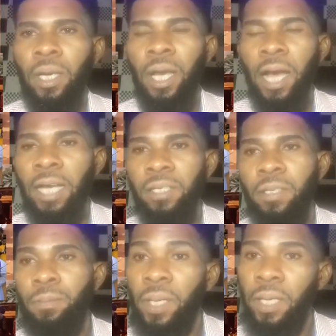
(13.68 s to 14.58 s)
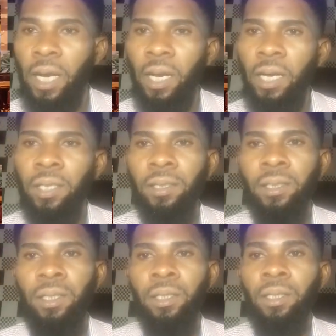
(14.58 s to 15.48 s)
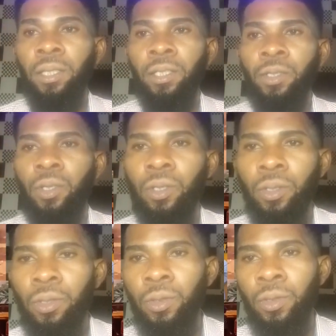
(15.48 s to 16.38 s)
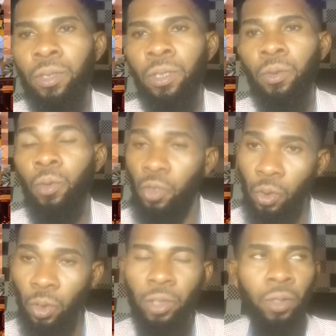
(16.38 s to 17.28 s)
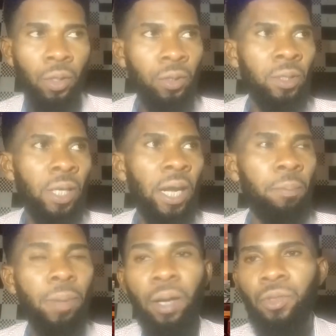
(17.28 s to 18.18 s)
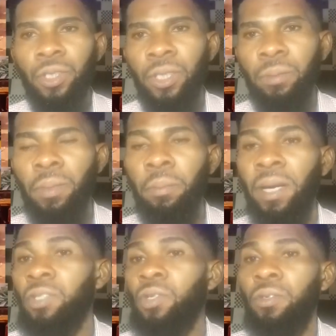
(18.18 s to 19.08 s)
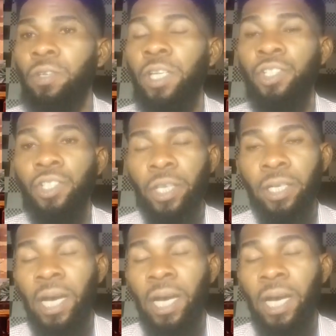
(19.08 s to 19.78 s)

as the burial, you know, was going on about the members of AGN,